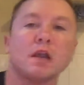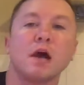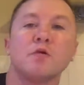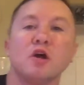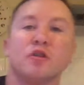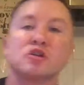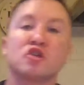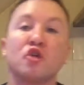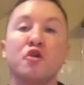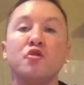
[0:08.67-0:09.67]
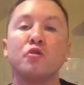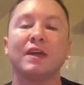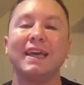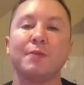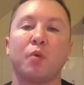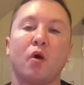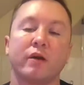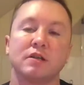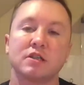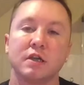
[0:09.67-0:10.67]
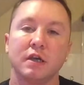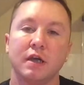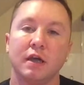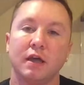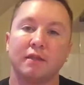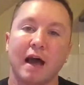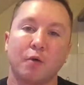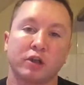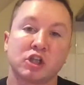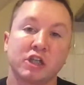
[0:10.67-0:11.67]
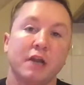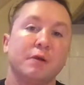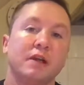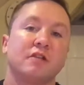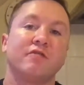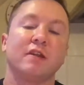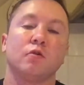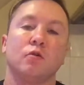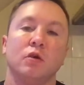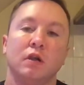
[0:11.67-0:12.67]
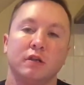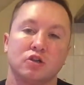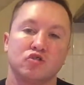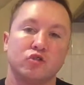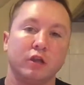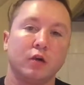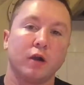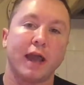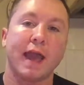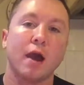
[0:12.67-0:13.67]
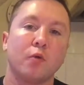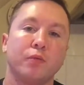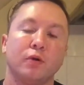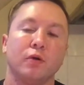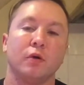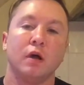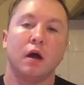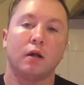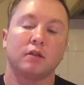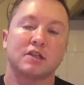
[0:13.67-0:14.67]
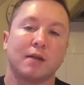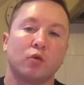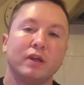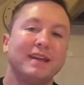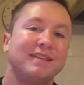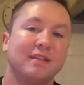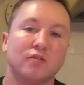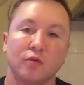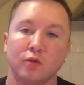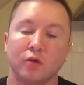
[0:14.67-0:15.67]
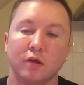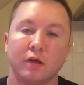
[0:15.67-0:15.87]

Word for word: Now, there's two key points that I want to share with you in this video that's really going to help you understand what you need to do